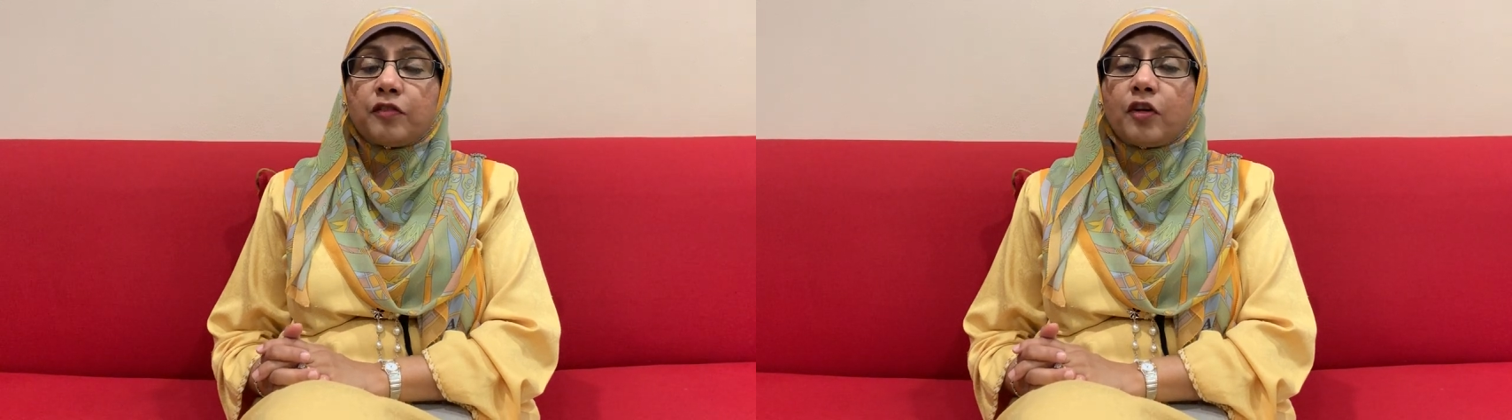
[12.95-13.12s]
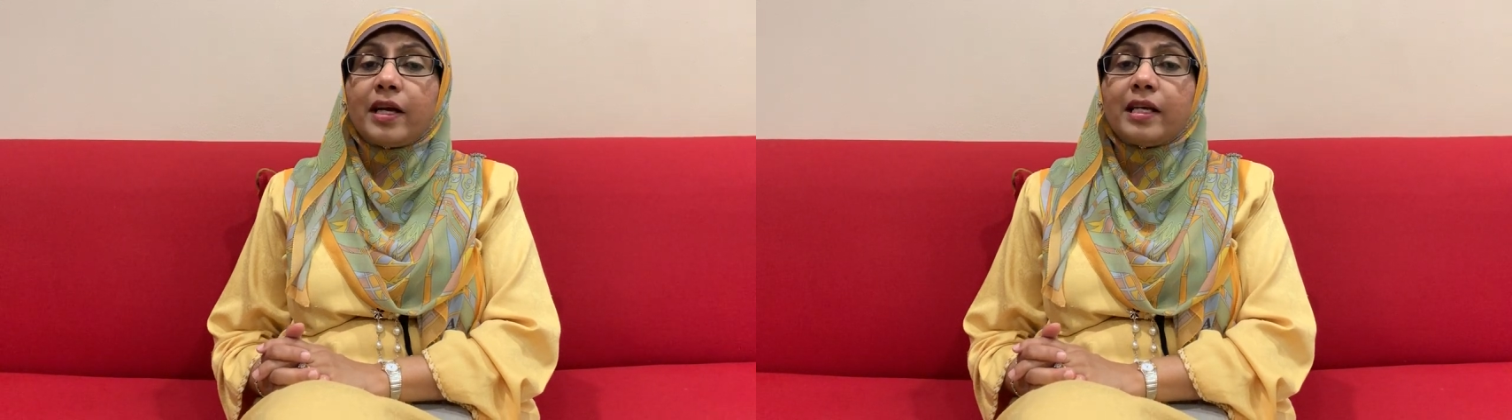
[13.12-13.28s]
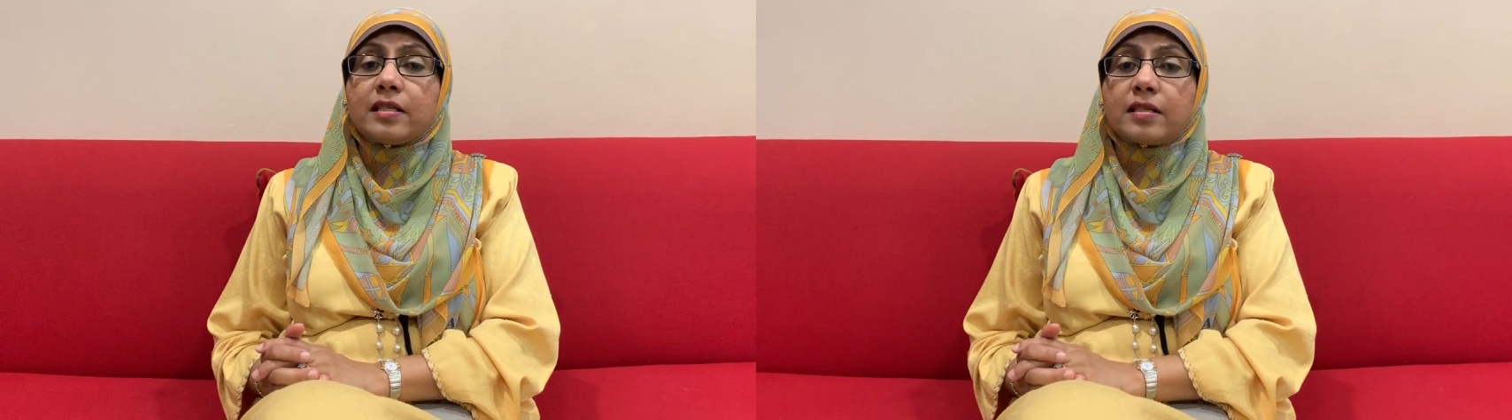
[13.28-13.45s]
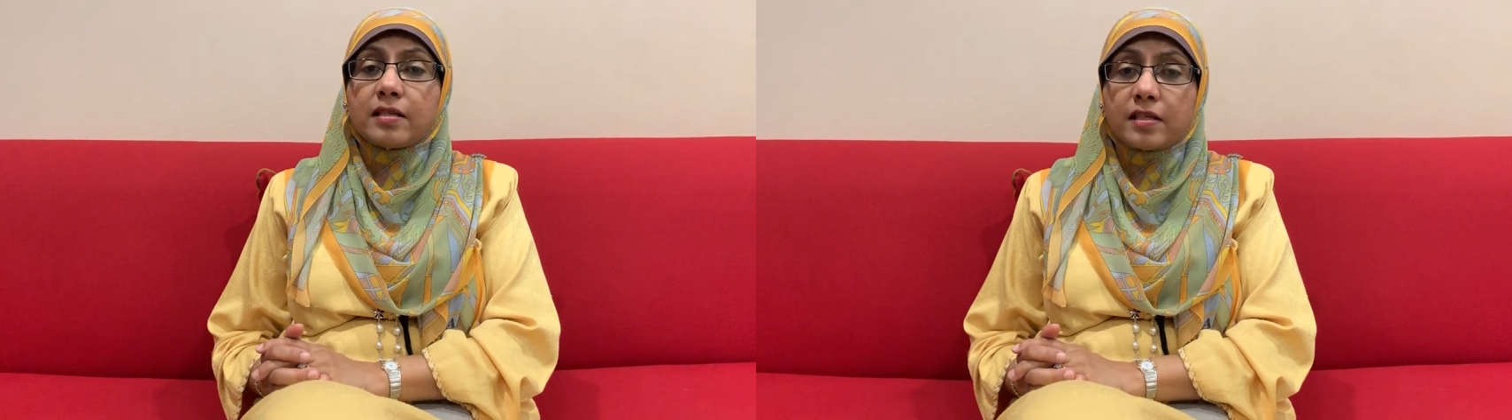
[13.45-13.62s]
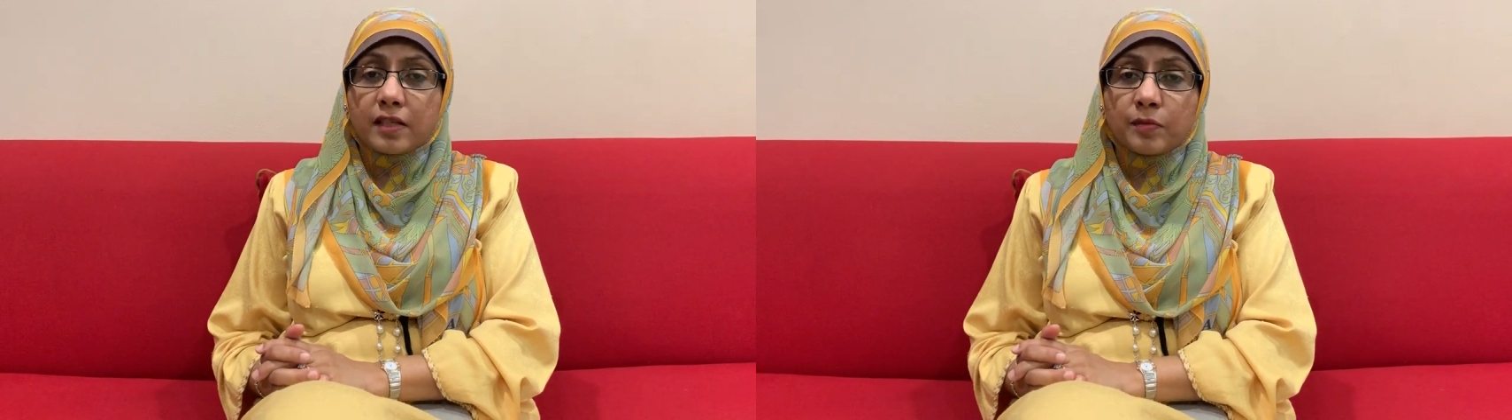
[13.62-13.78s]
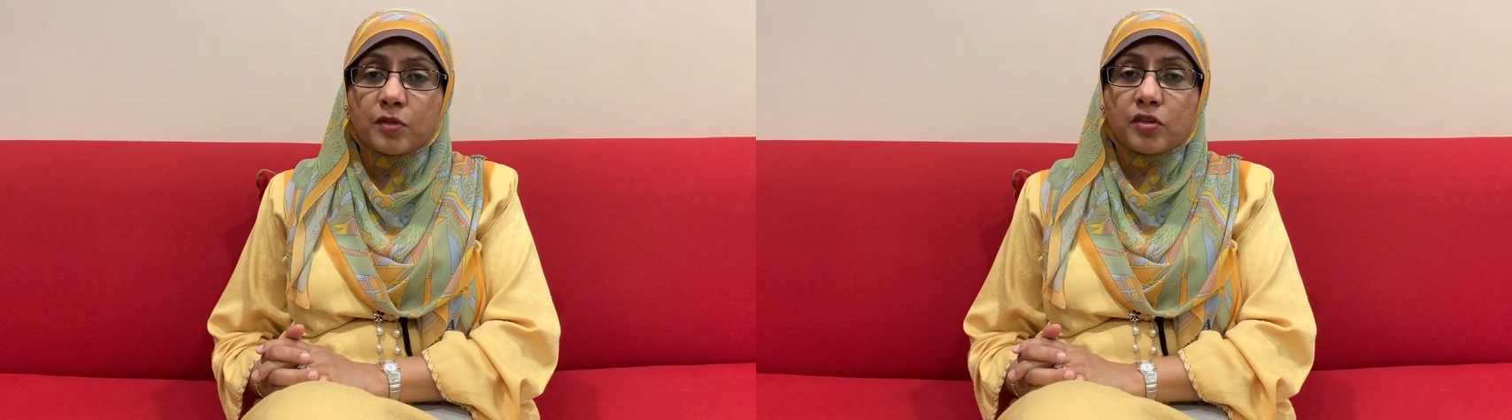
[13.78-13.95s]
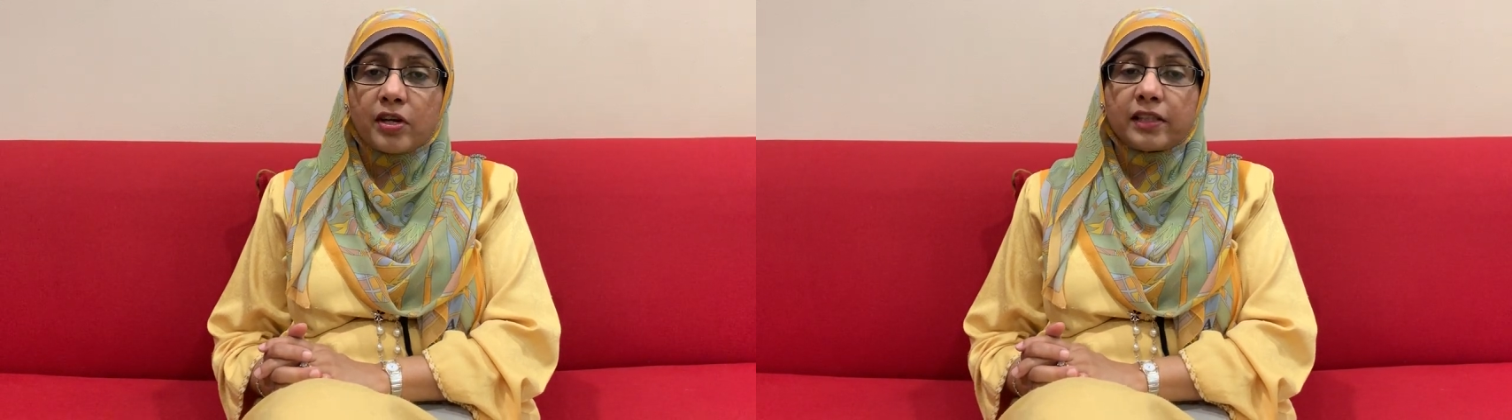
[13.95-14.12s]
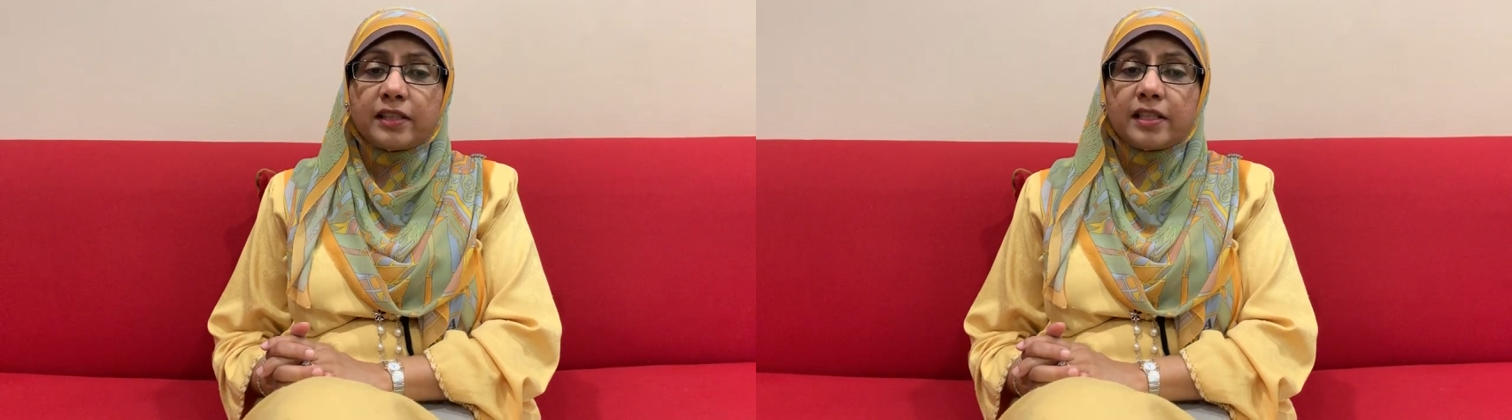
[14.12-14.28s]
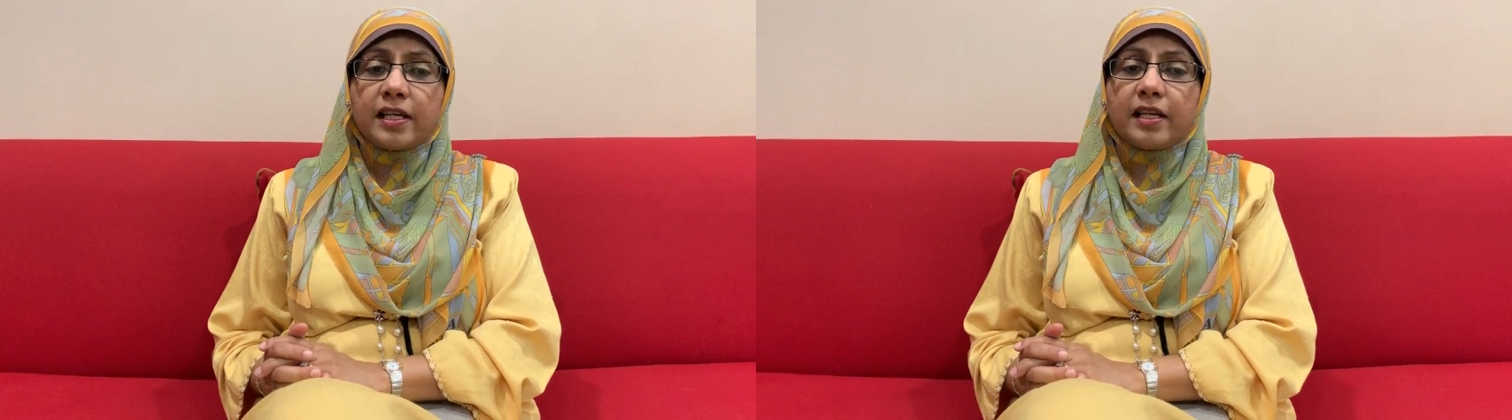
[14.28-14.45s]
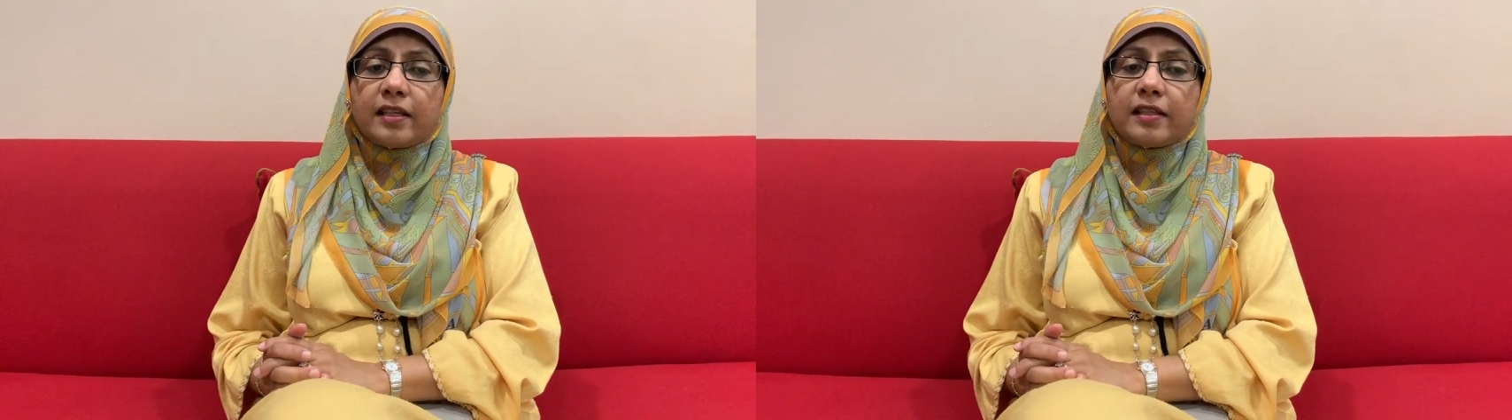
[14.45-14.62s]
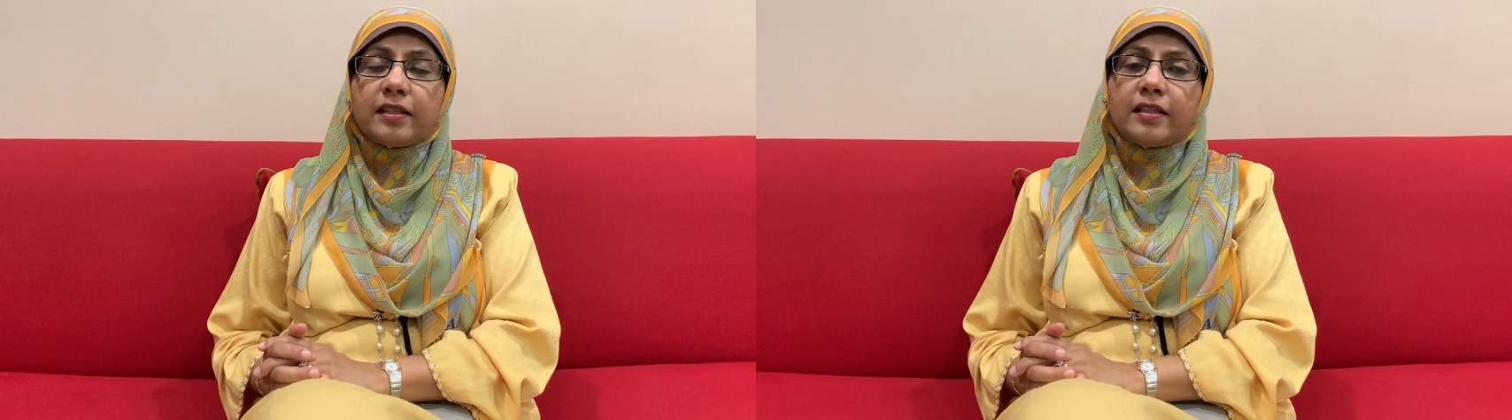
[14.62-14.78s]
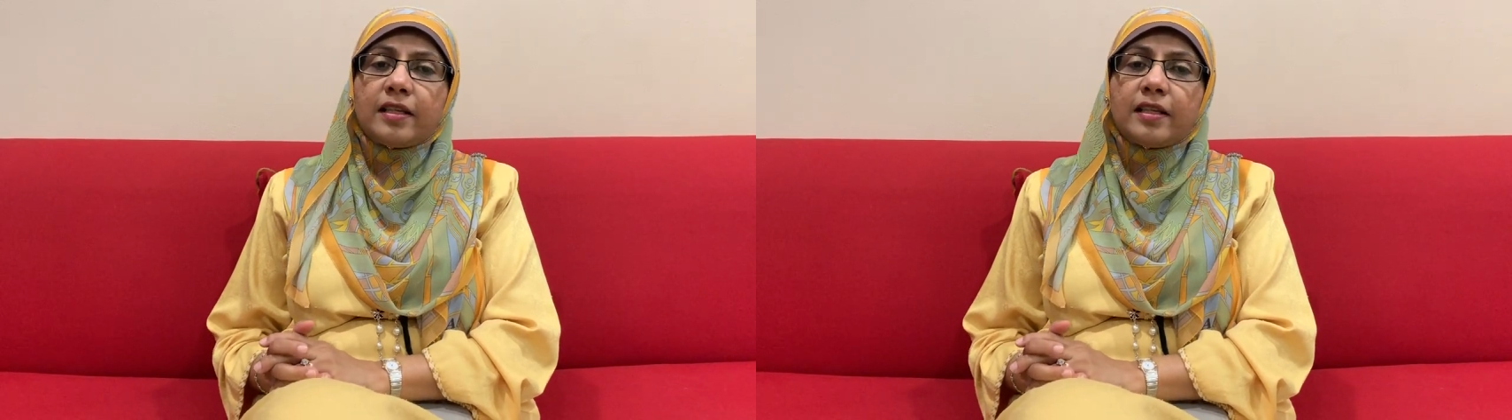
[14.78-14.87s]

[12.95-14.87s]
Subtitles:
for Health System Strengthening.